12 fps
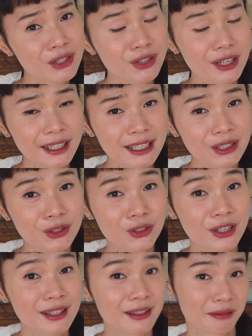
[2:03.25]
tricky to
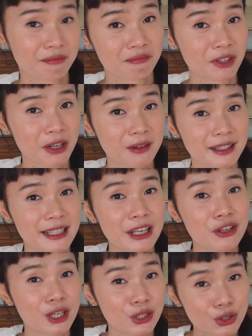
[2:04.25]
just say
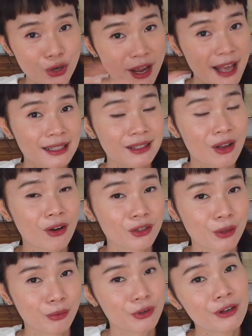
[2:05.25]
you're trans on
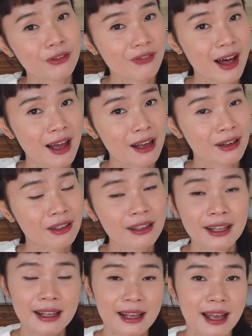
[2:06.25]
your
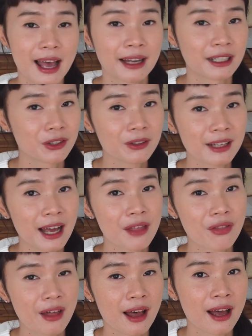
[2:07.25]
profile, and I don't
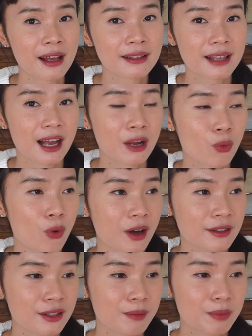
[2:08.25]
like that. I
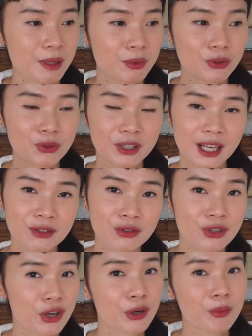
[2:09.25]
wanted people to get to
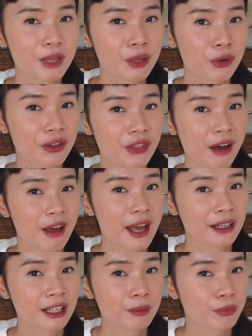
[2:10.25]
know me without
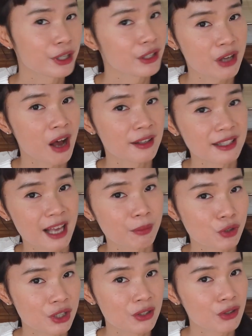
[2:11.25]
any
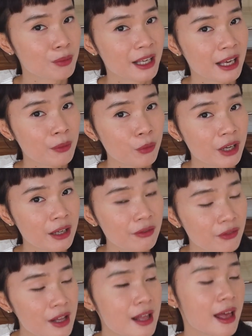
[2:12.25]
preconceptions to begin with,
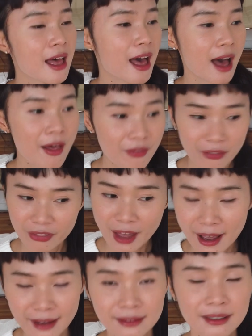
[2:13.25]
and
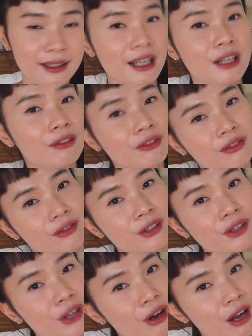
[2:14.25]
then if
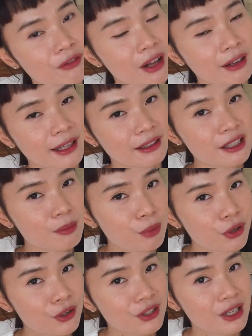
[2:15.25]
I felt like this
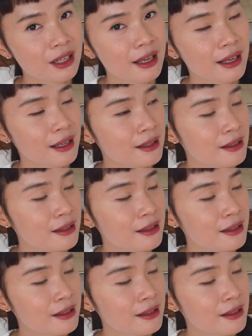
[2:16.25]
person